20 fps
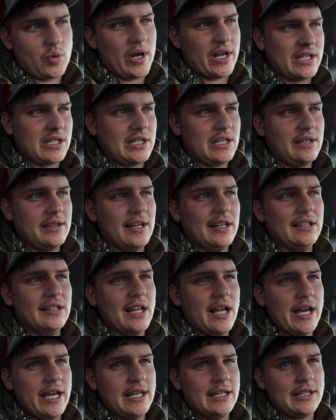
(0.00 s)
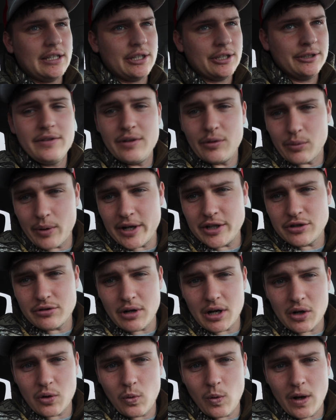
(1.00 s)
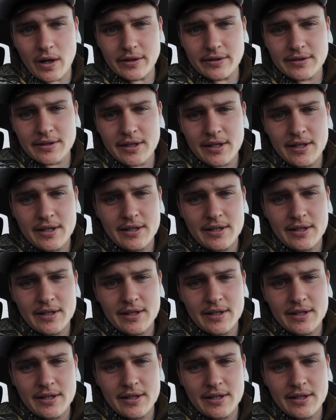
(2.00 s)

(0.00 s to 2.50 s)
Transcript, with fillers: rusty than like the red truck was.